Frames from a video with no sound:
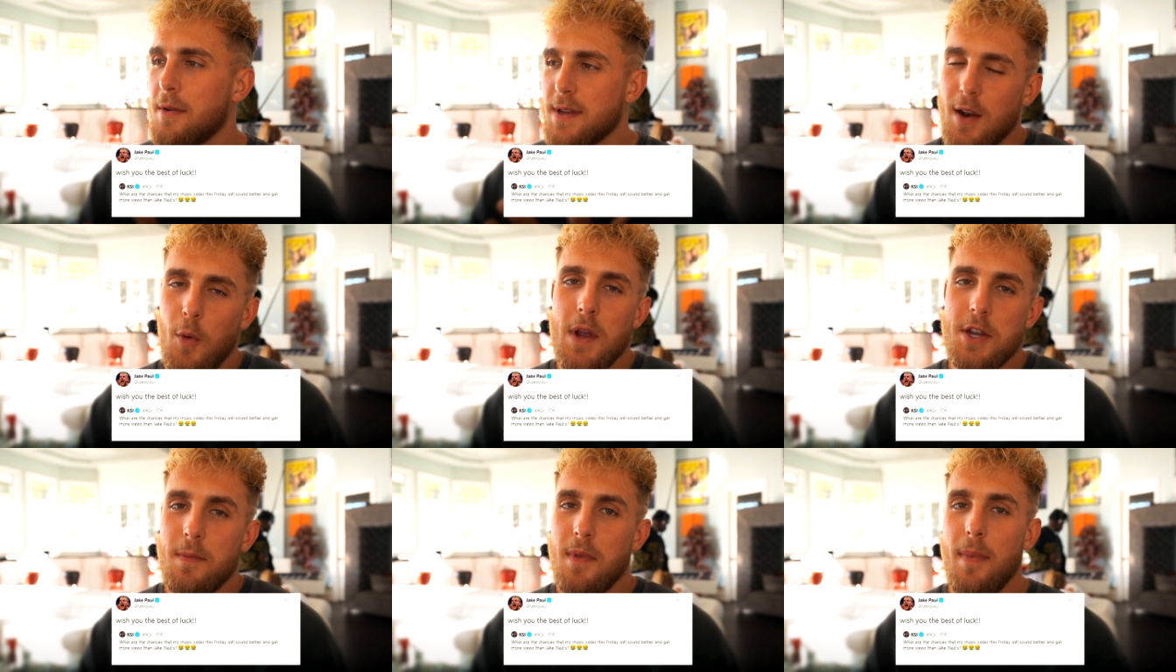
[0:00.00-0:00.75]
I was gonna
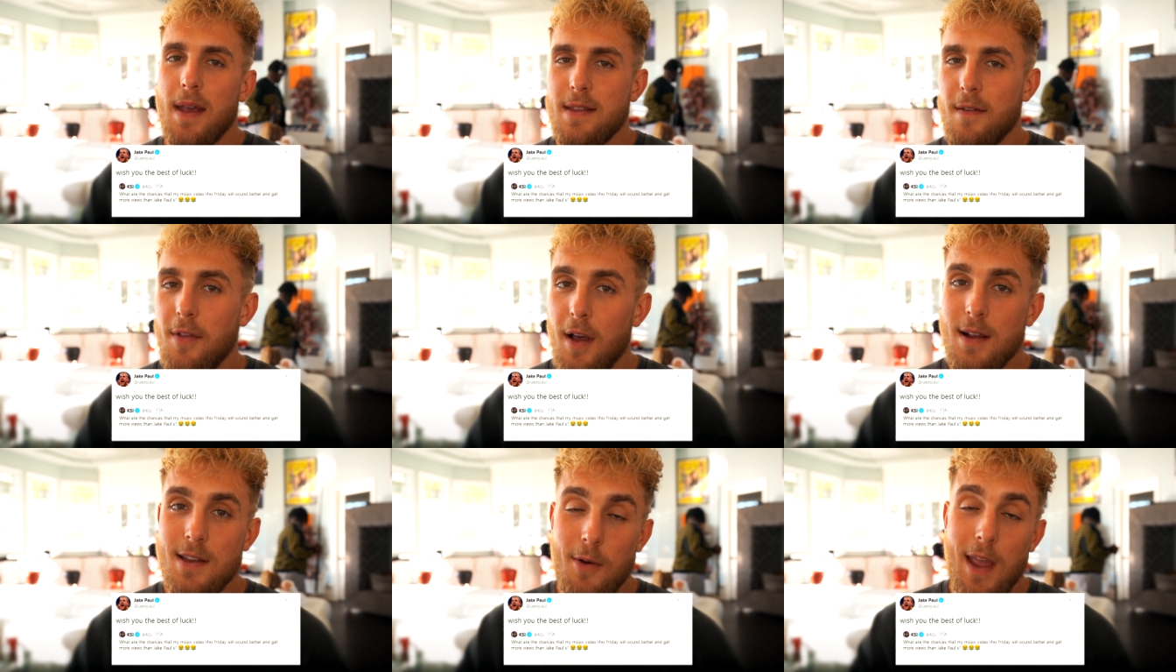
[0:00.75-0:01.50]
wish him the best of
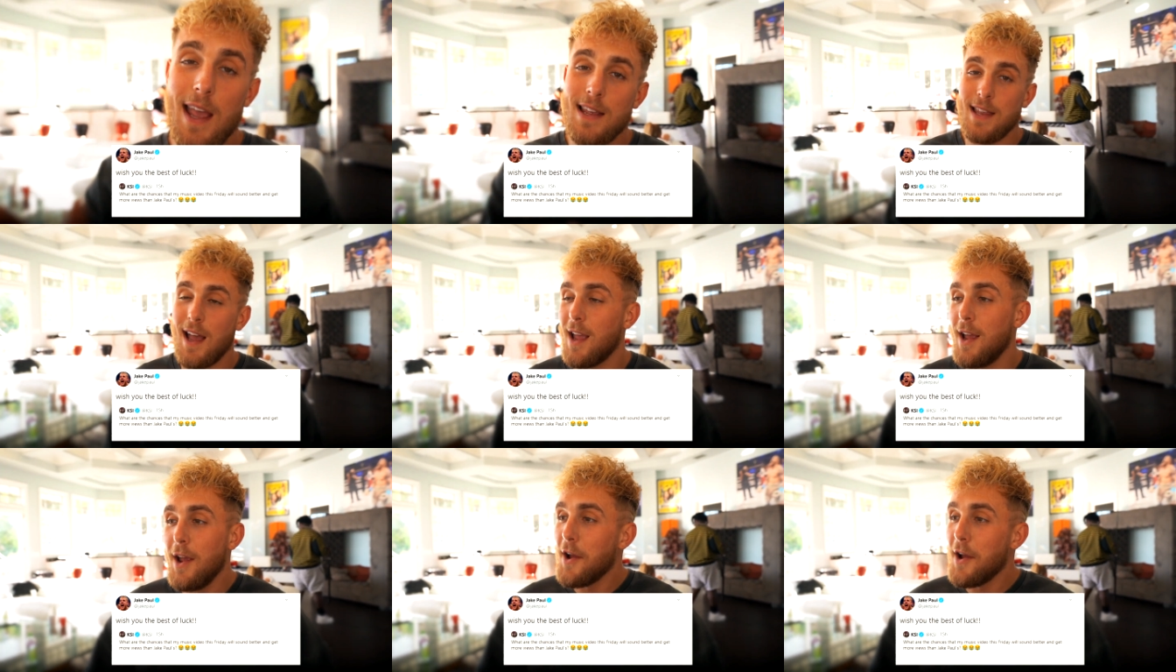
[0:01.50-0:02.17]
luck, so KSI,